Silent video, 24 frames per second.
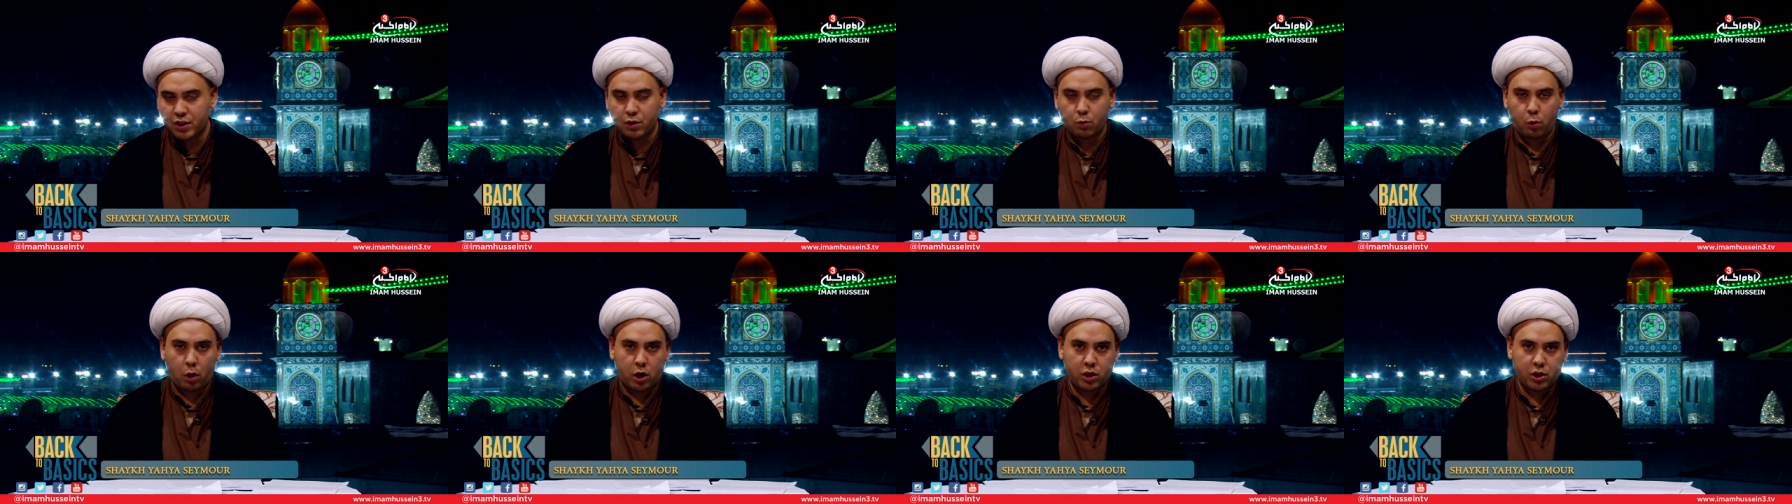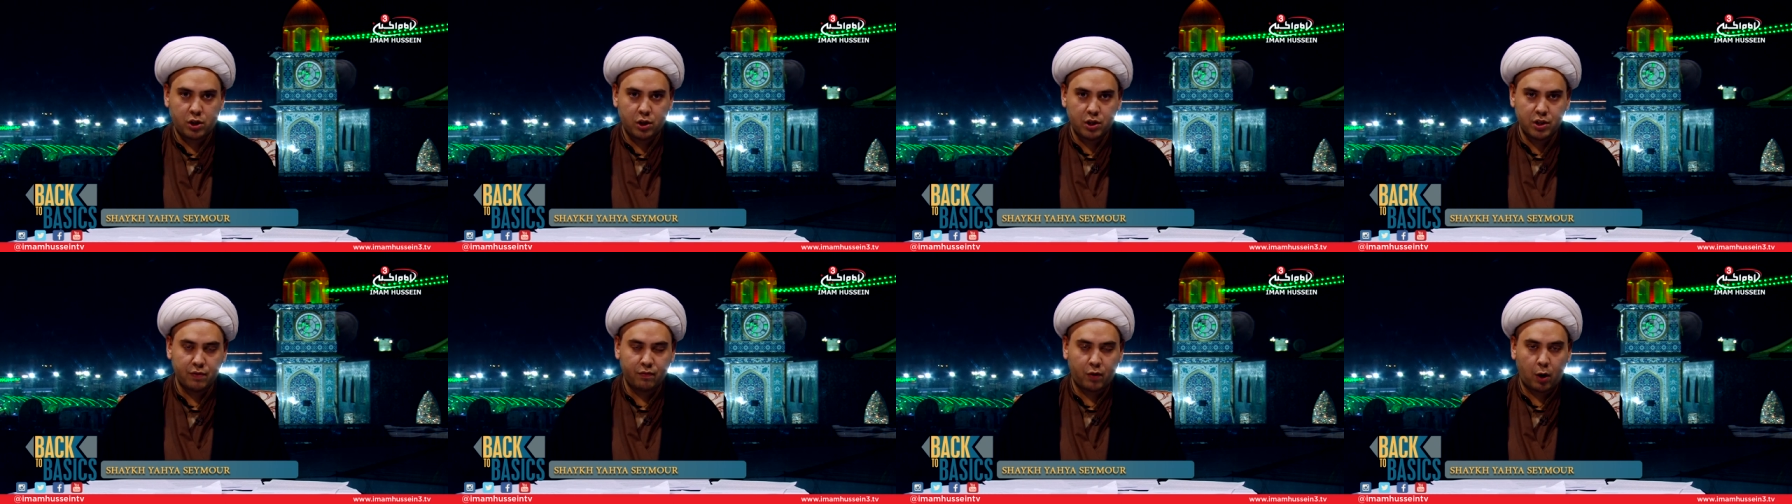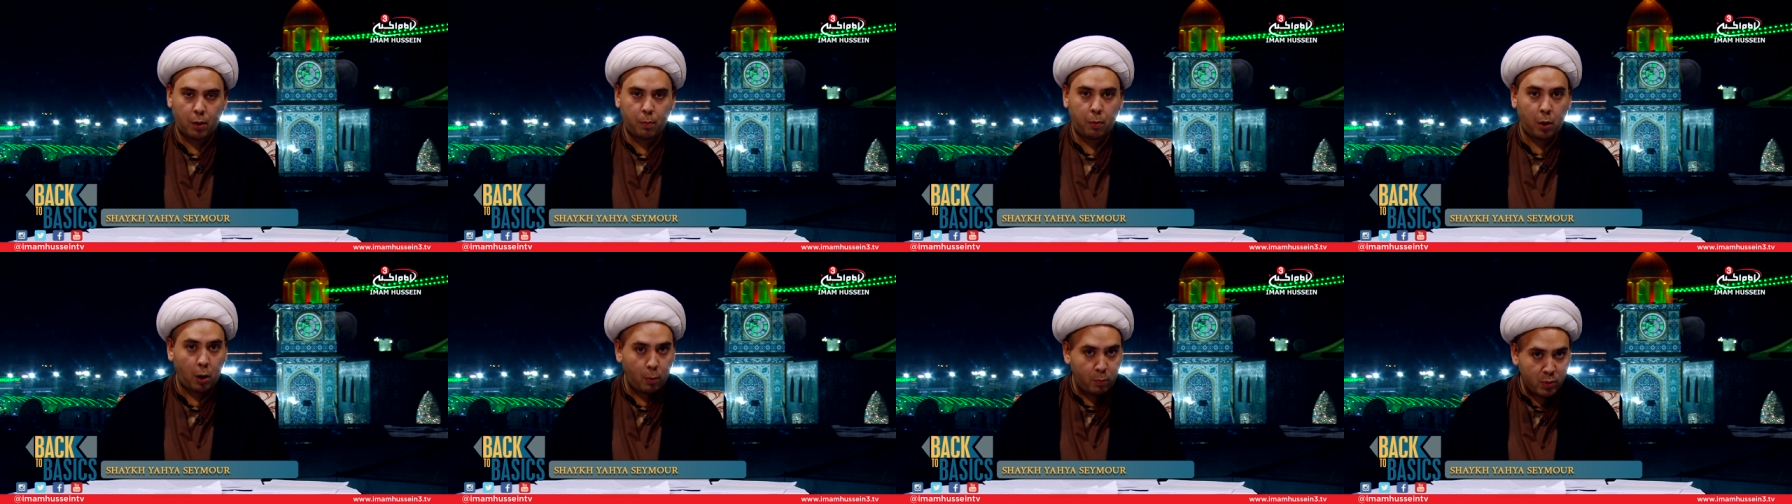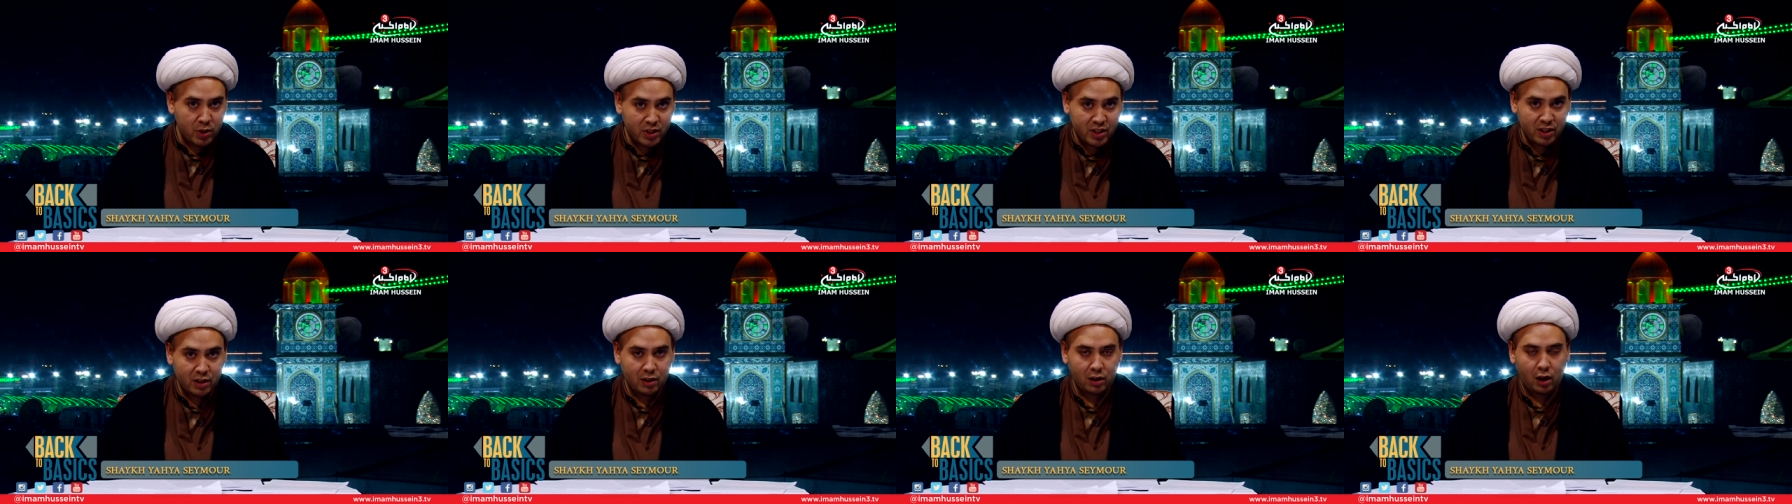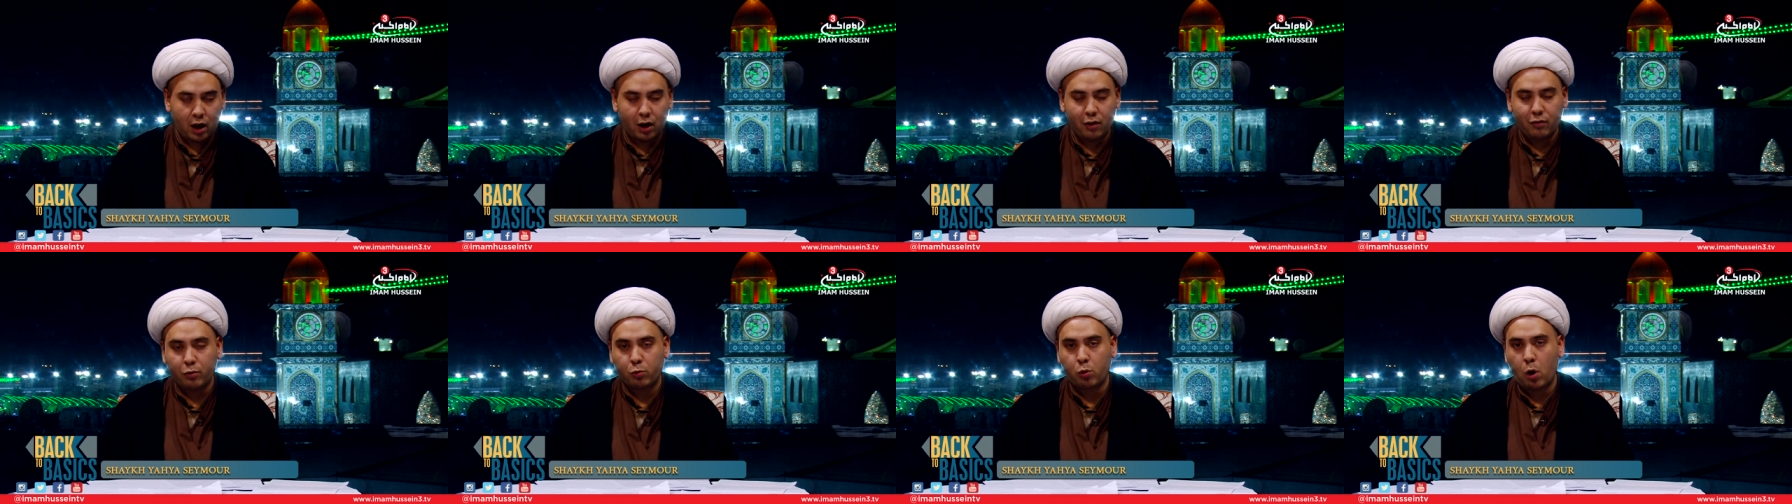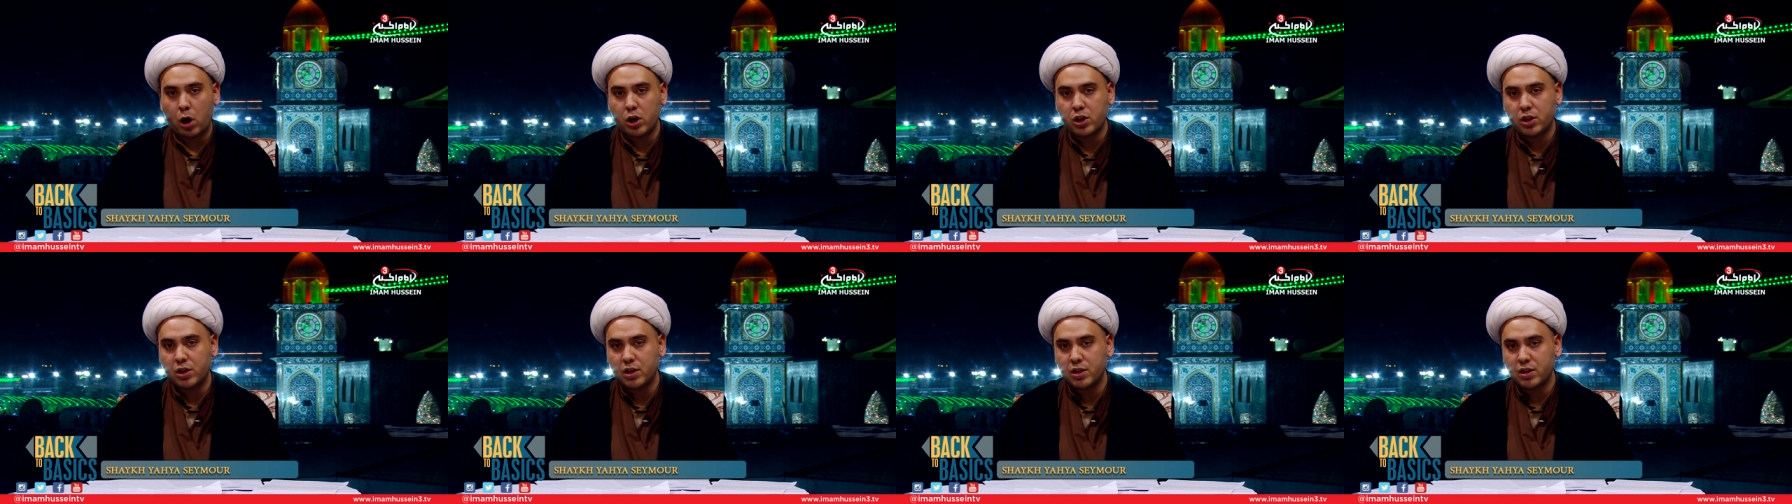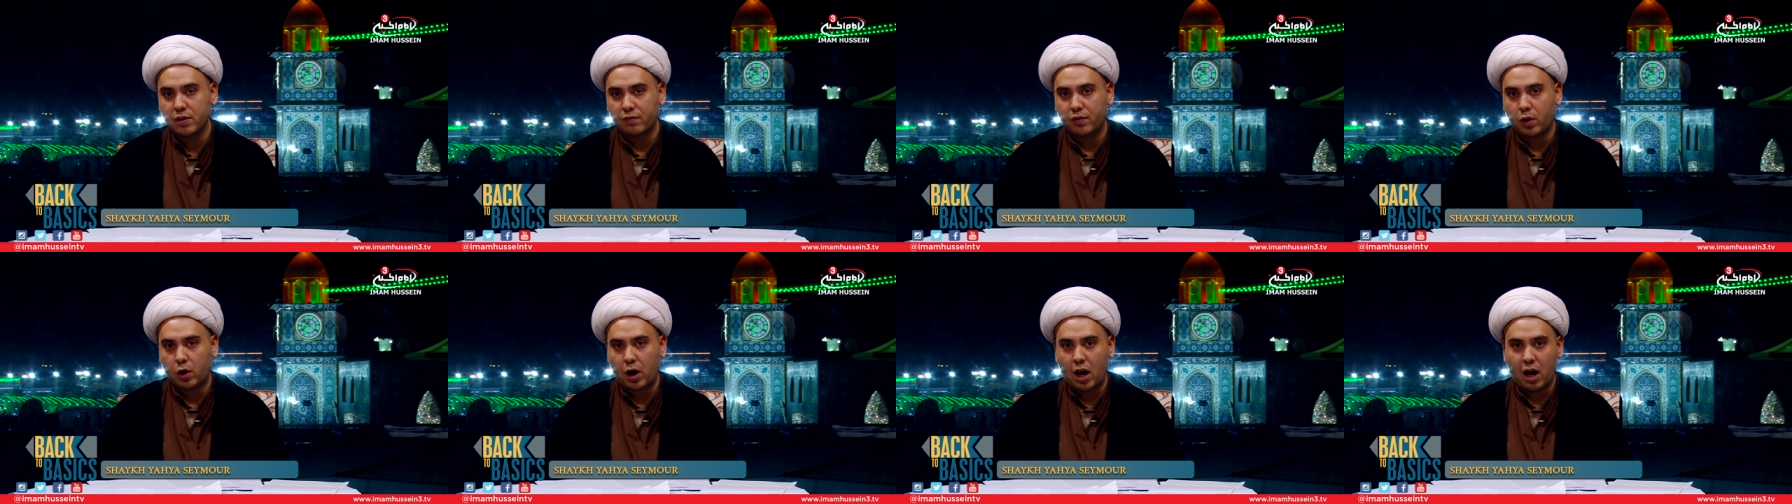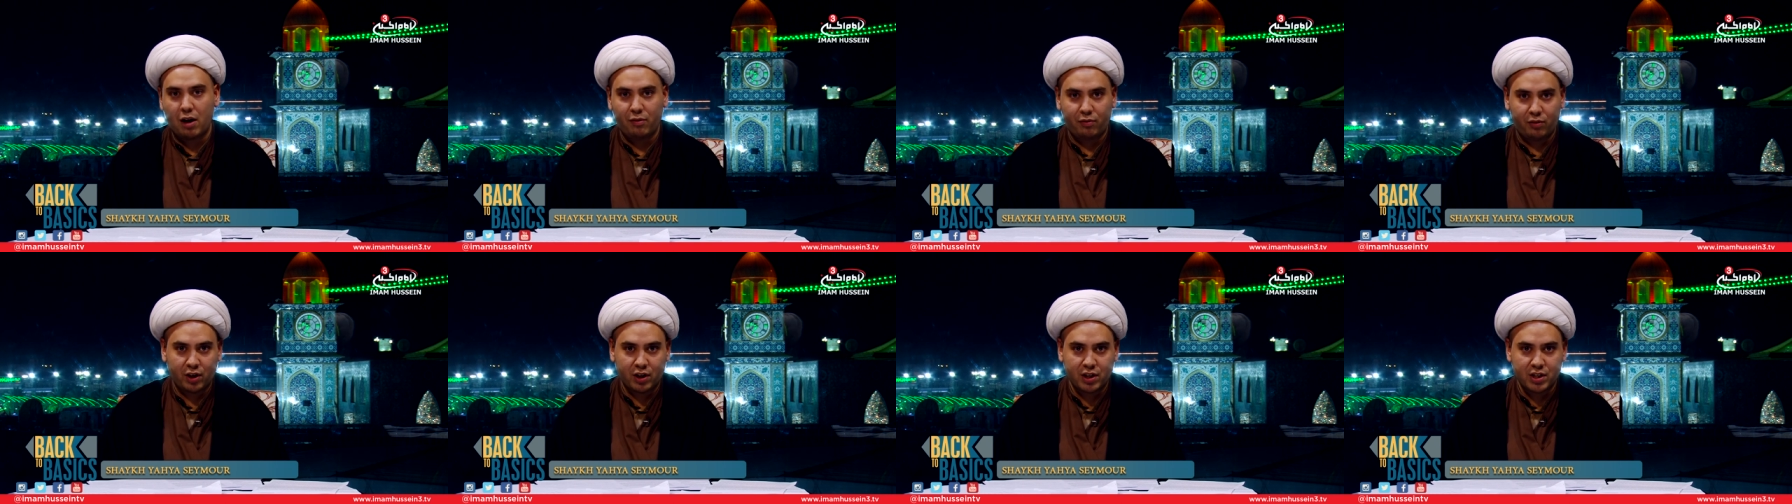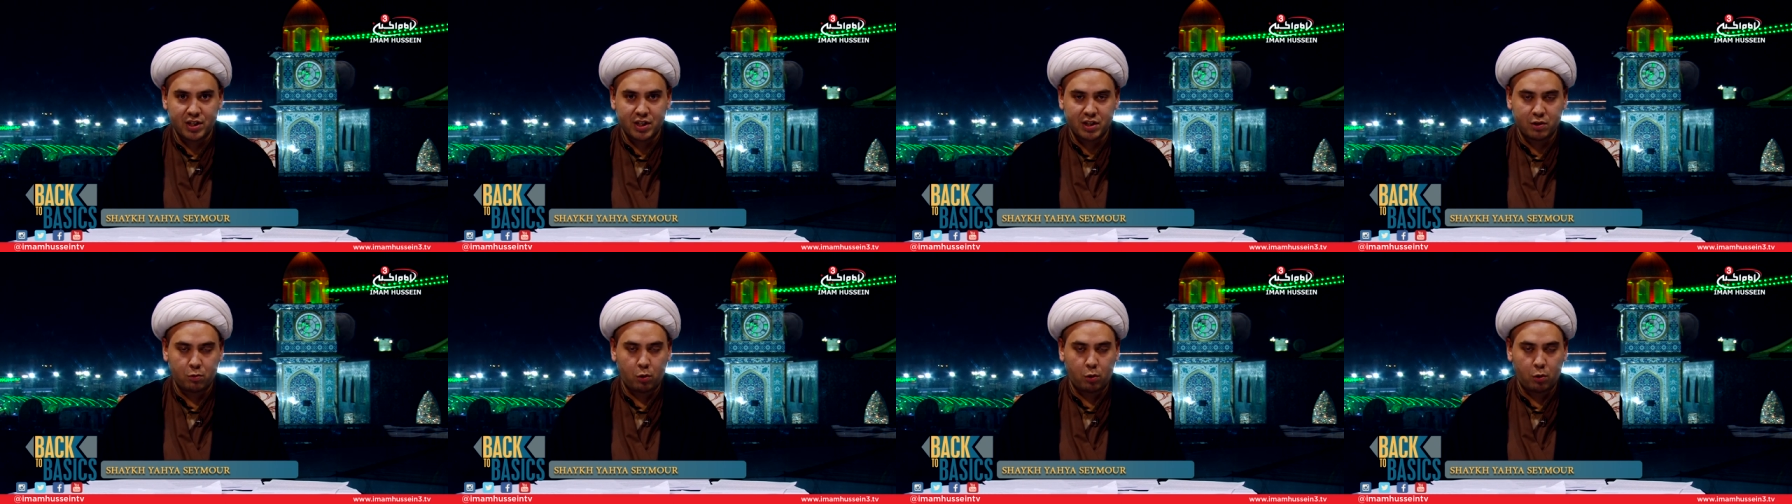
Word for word: questions of our purpose in life, questions of our ethics,